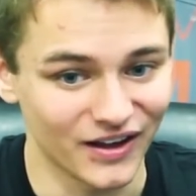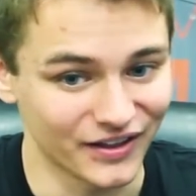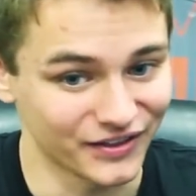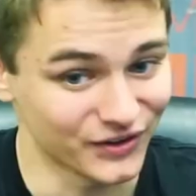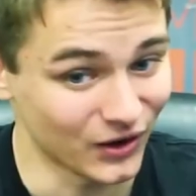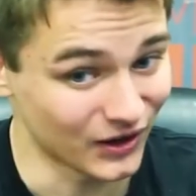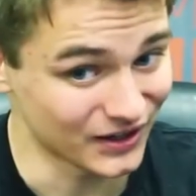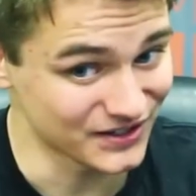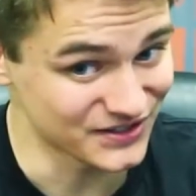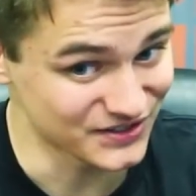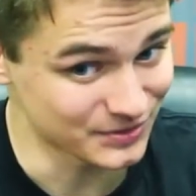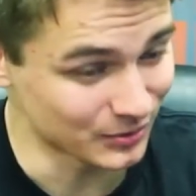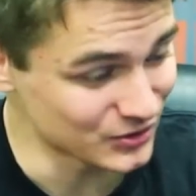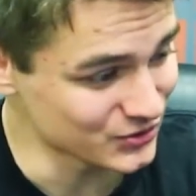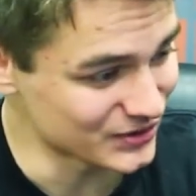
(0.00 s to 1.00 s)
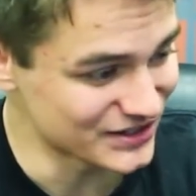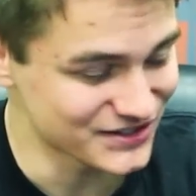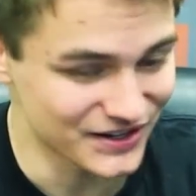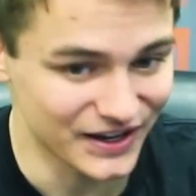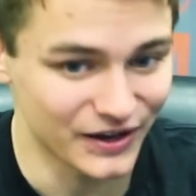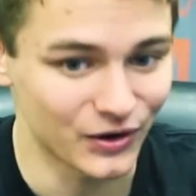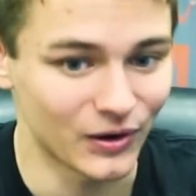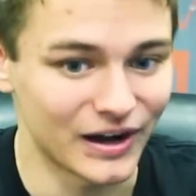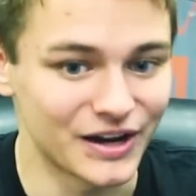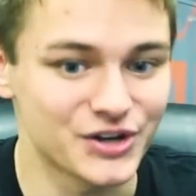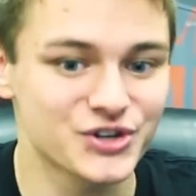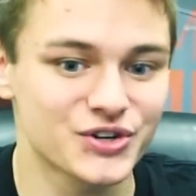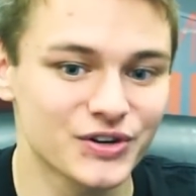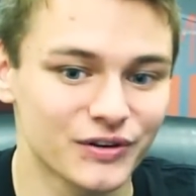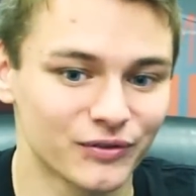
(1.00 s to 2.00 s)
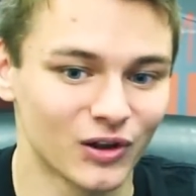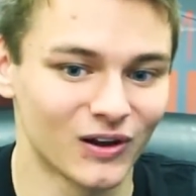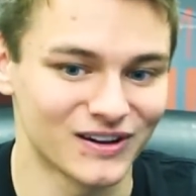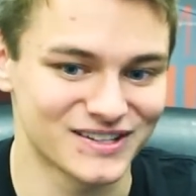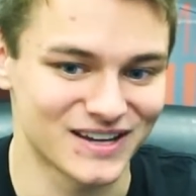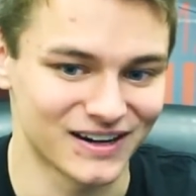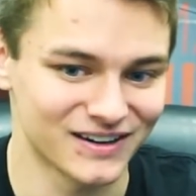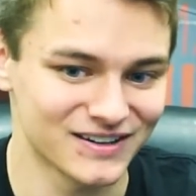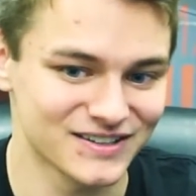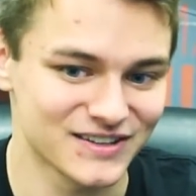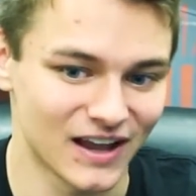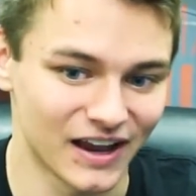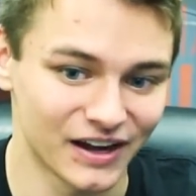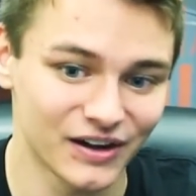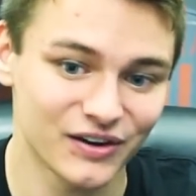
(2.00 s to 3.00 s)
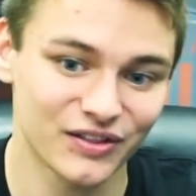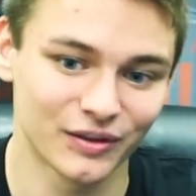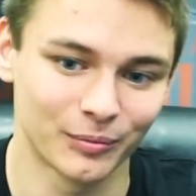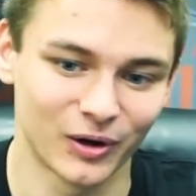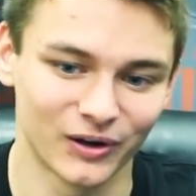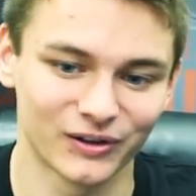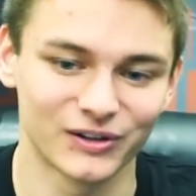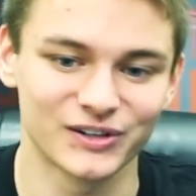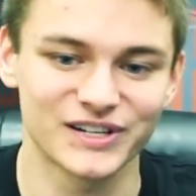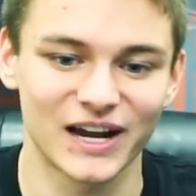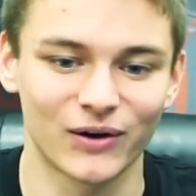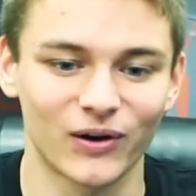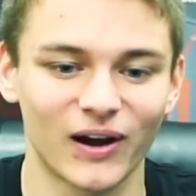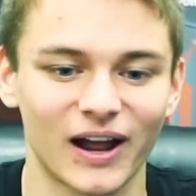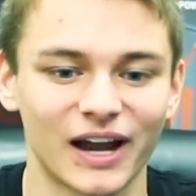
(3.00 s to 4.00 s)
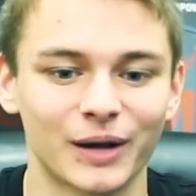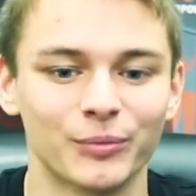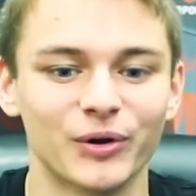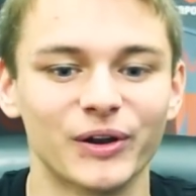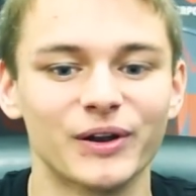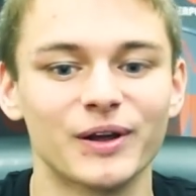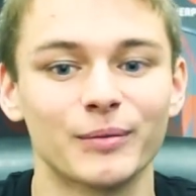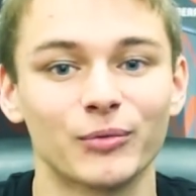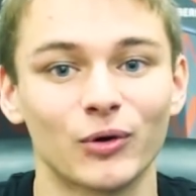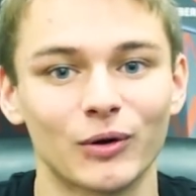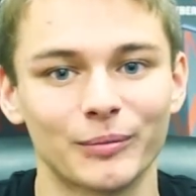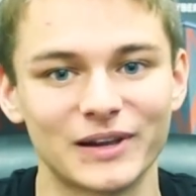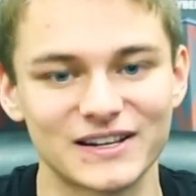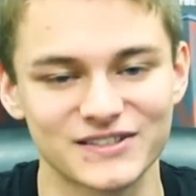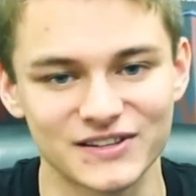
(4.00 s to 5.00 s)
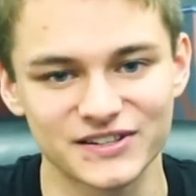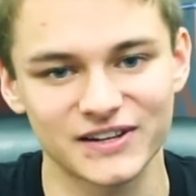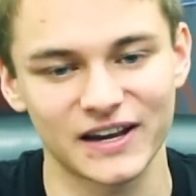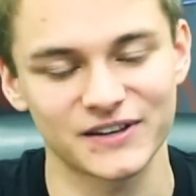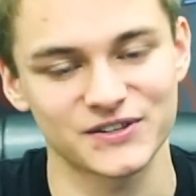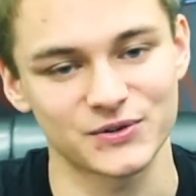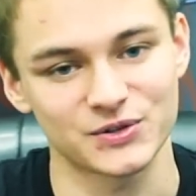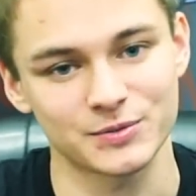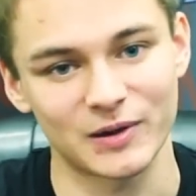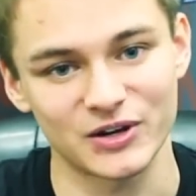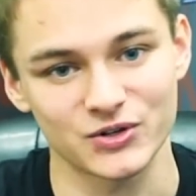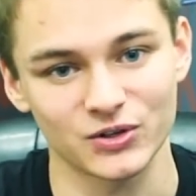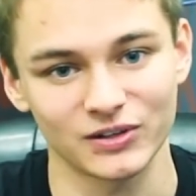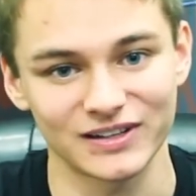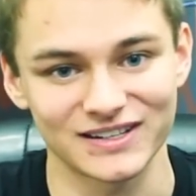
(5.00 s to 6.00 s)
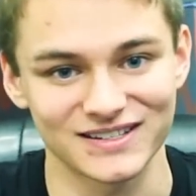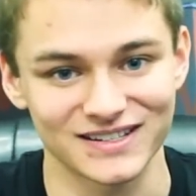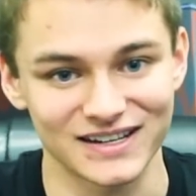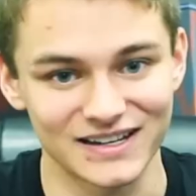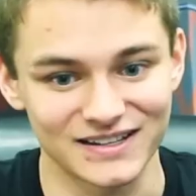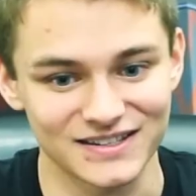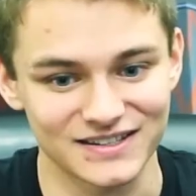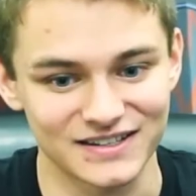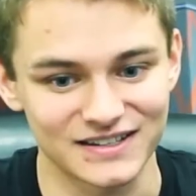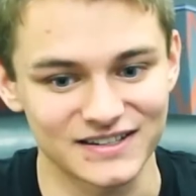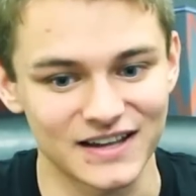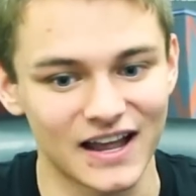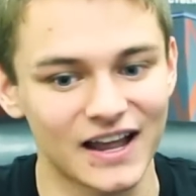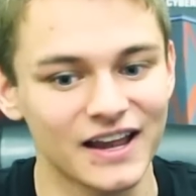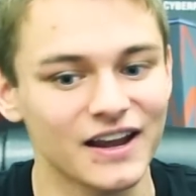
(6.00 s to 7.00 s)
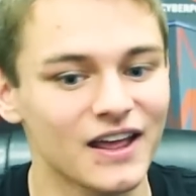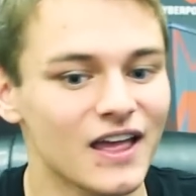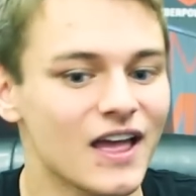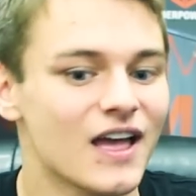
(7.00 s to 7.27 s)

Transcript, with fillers: The Arcus is the most recent iteration of a long-standing design, the Monitor Tower Hybrid, but what makes this guy so special is its design,